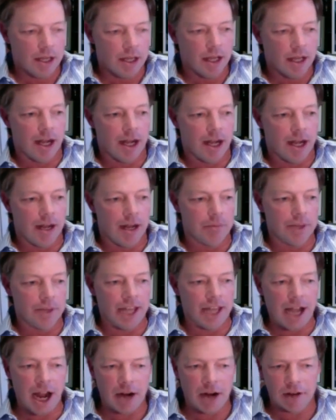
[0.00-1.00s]
um, when they
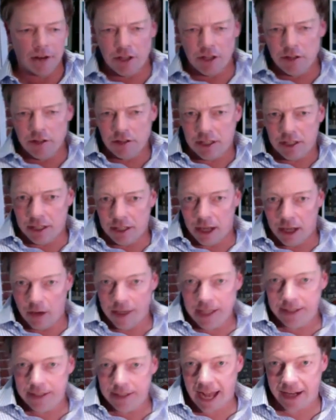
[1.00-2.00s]
hired the new CEO, he
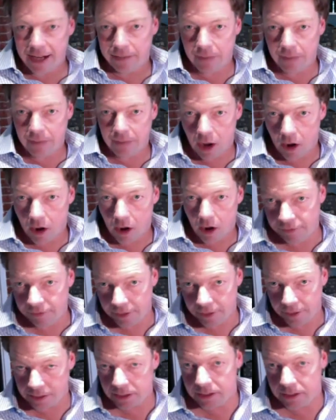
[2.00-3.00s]
sat in my
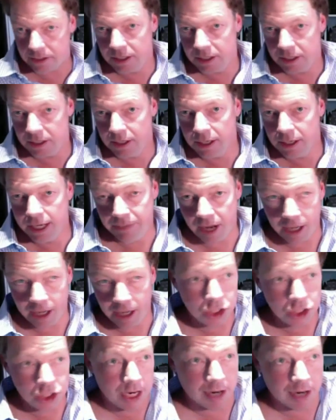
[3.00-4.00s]
office in my
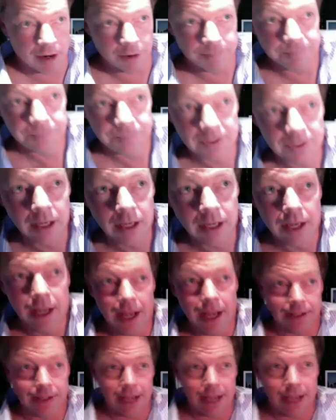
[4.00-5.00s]
chair
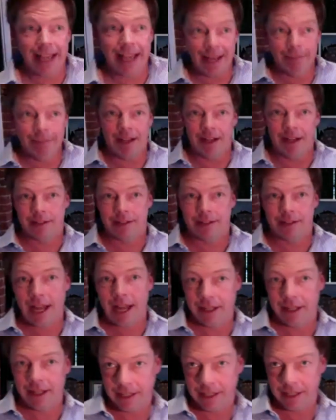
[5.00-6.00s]
as I came in and sat
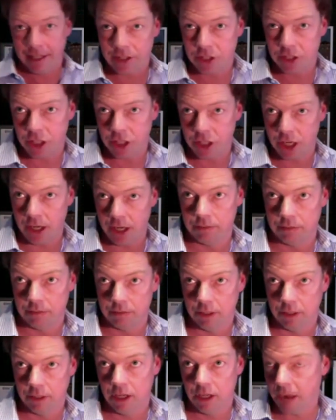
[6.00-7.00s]
in the guest chair,
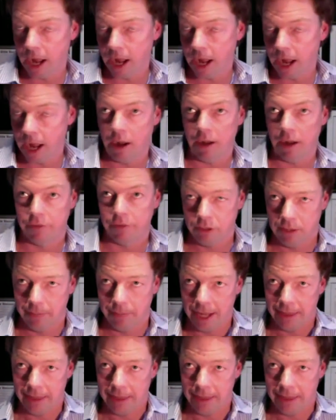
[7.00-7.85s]
you know, my office with all my